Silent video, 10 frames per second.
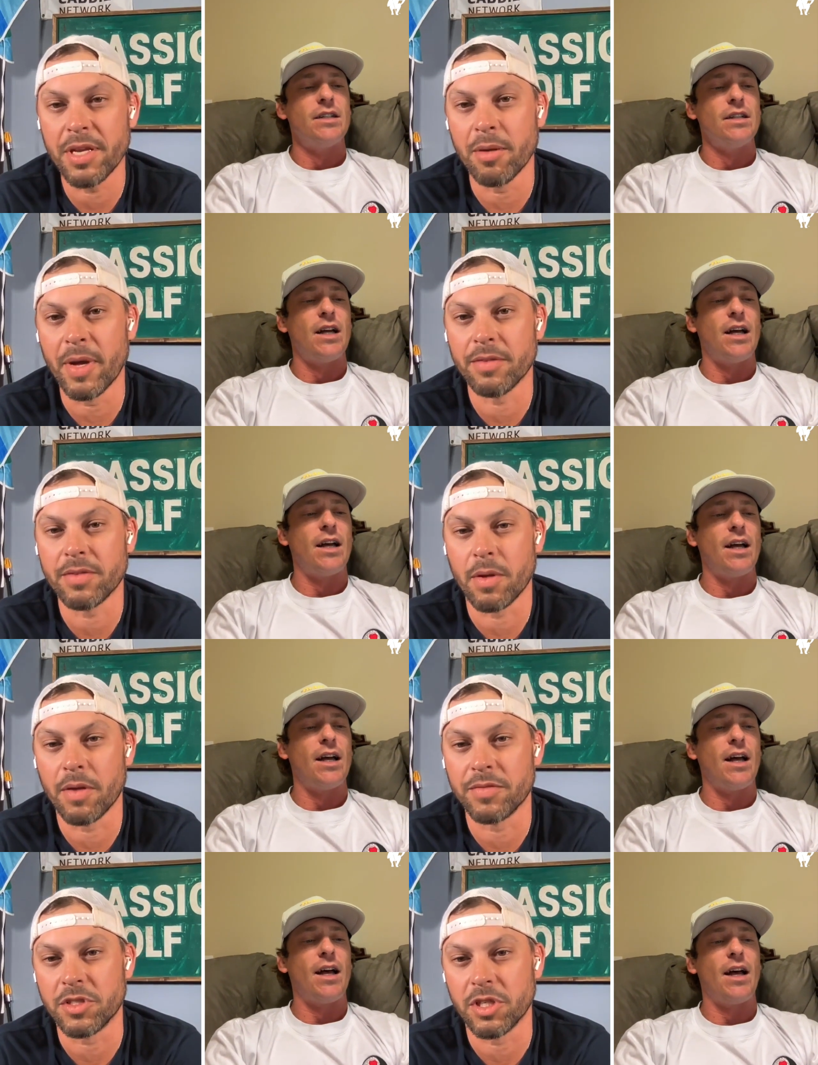Speaker 1: him. I'll,
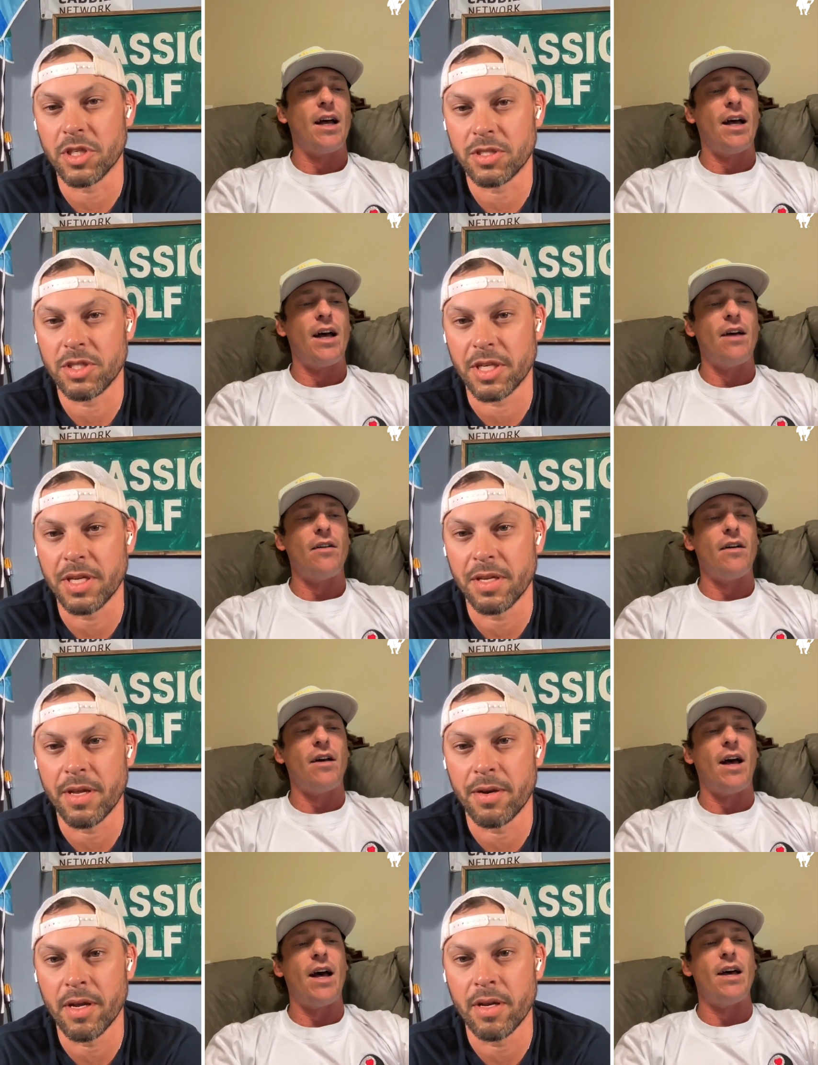have to, check check I, into
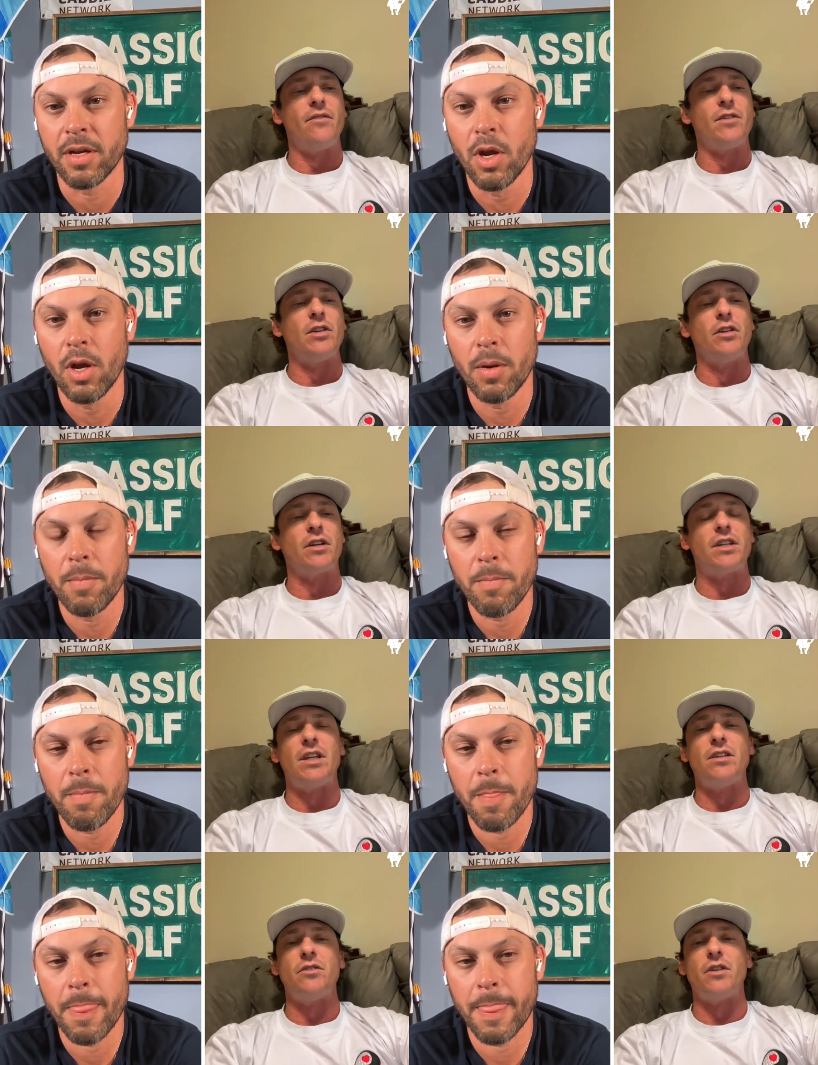that or not. I haven't
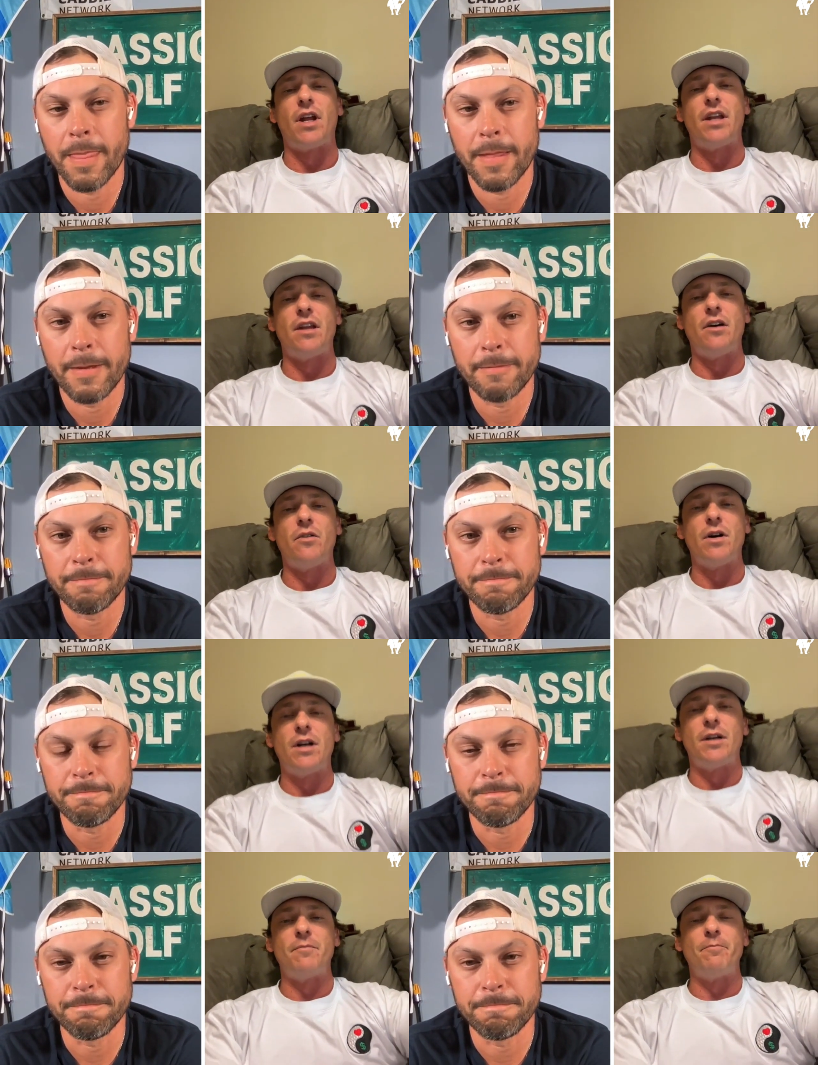looked into
Speaker 2: it. I know.
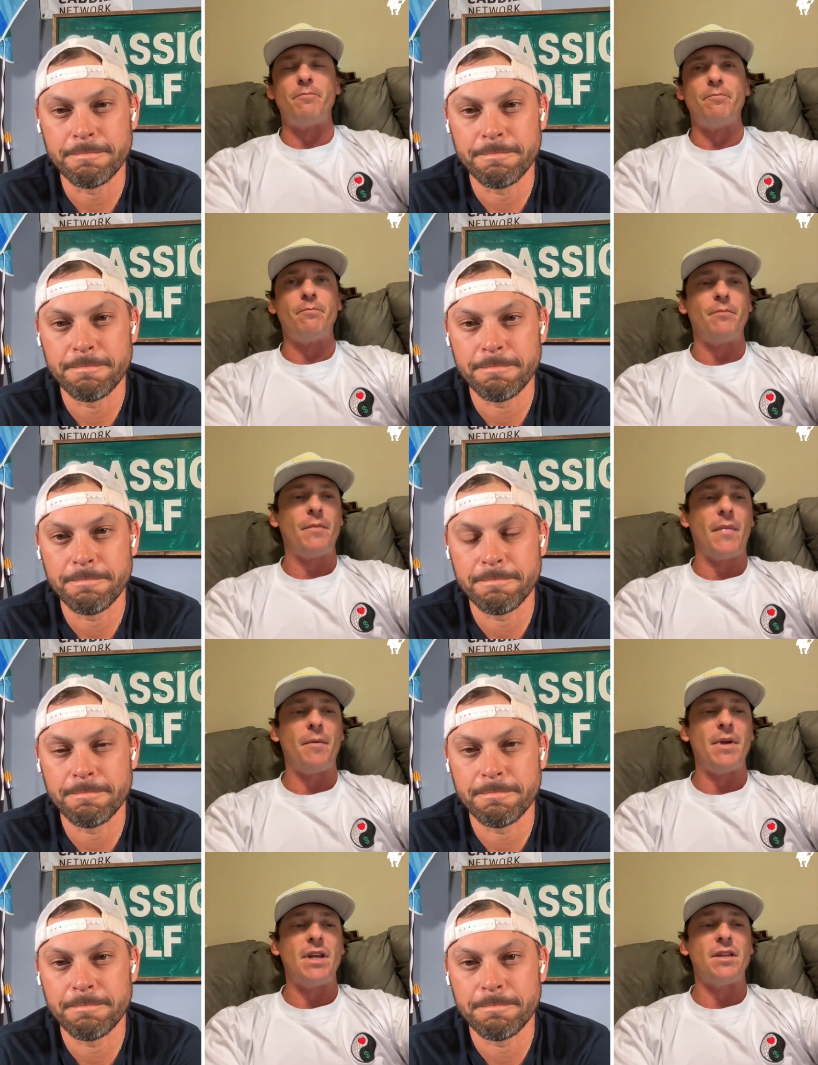Um,
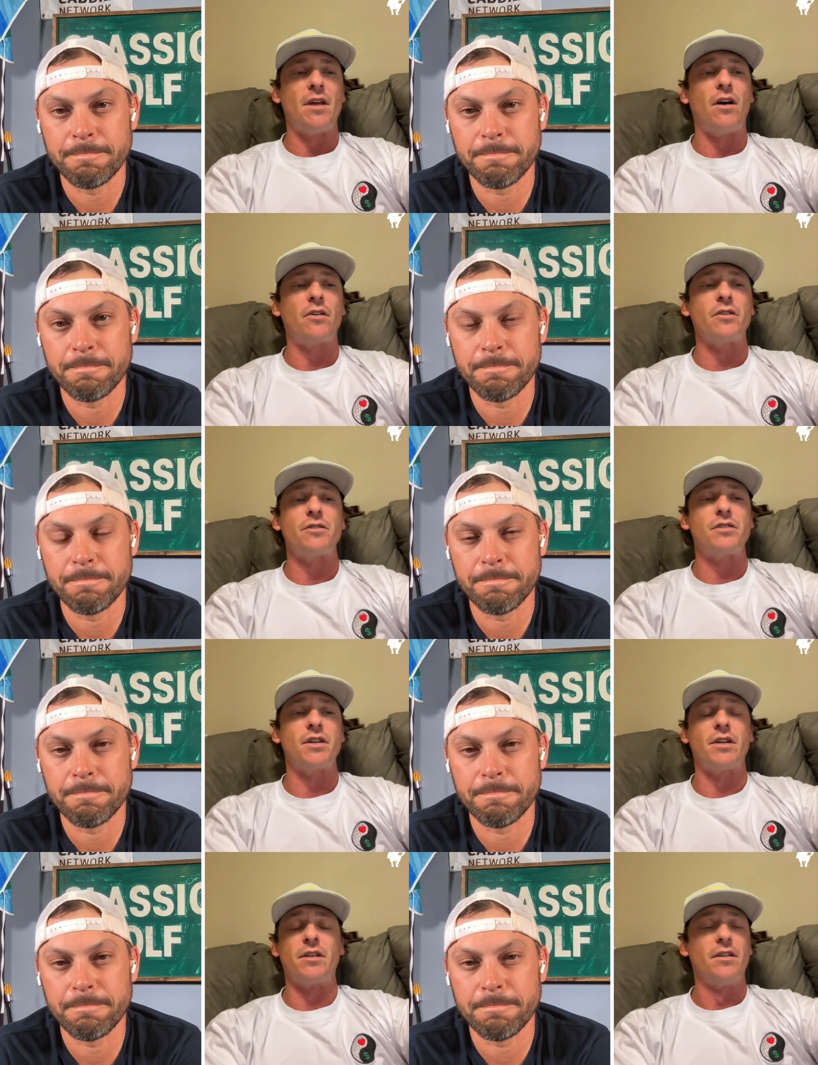I mean,
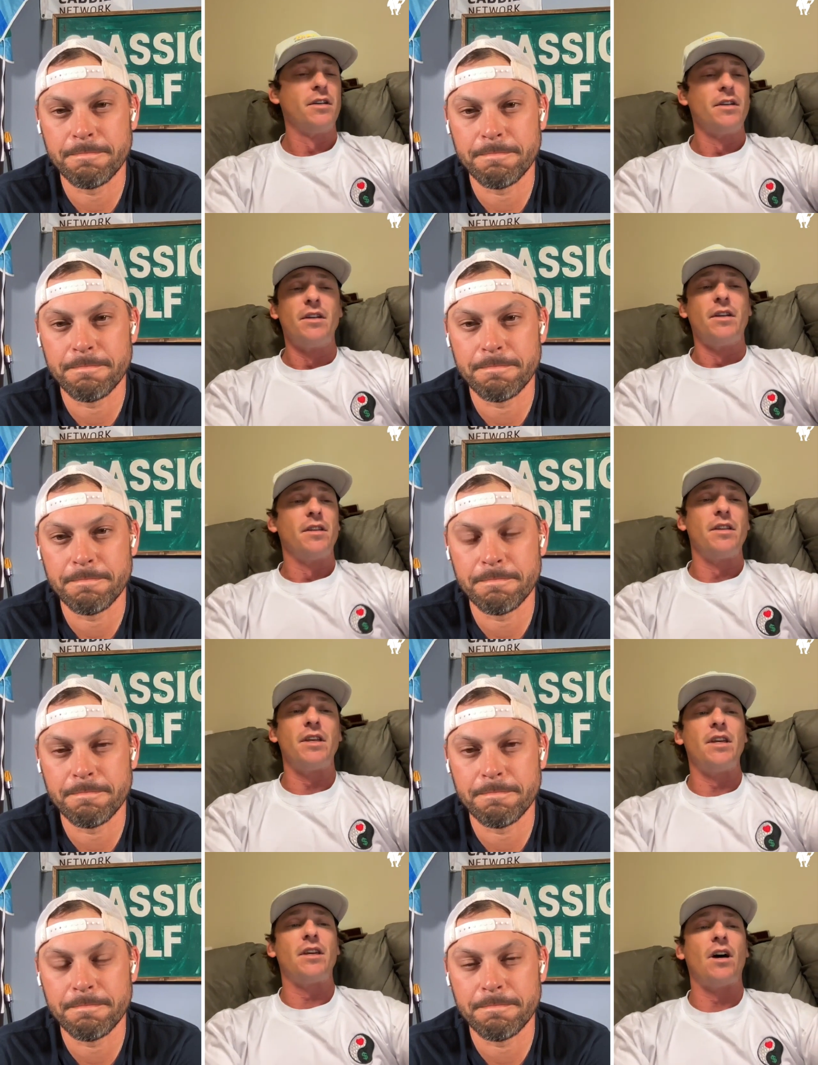Alker's uh,
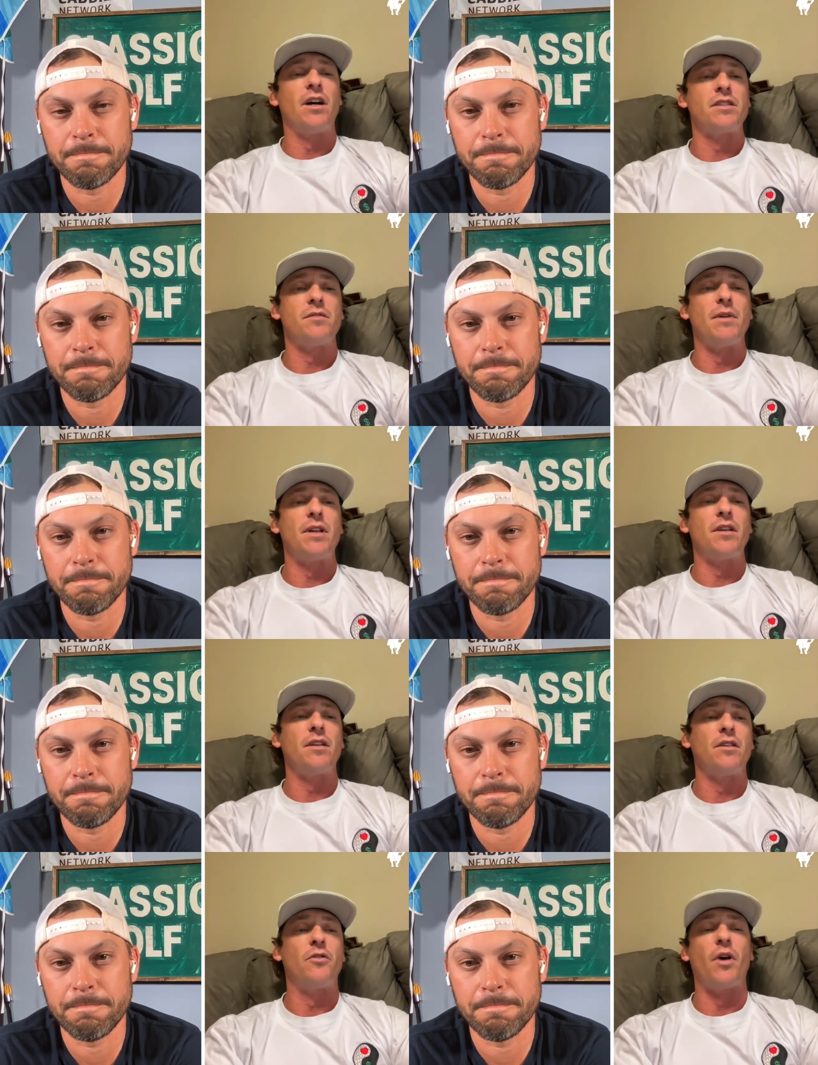the consummate
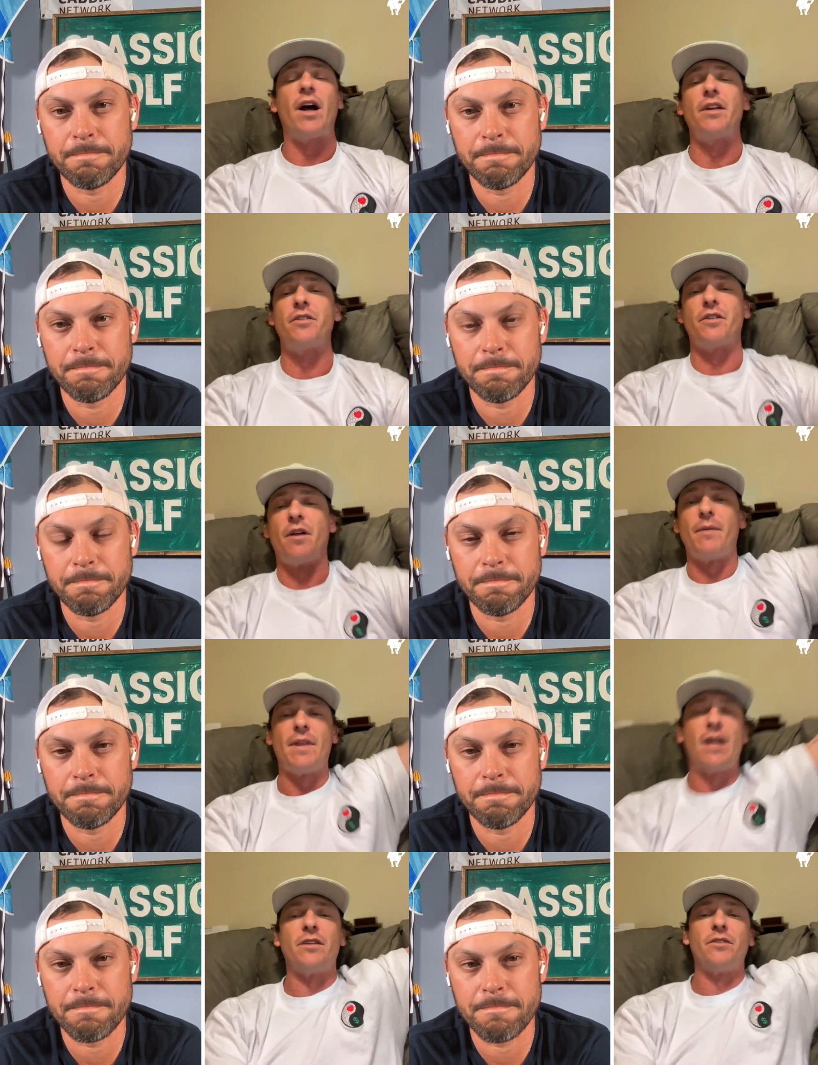grinder. I mean, that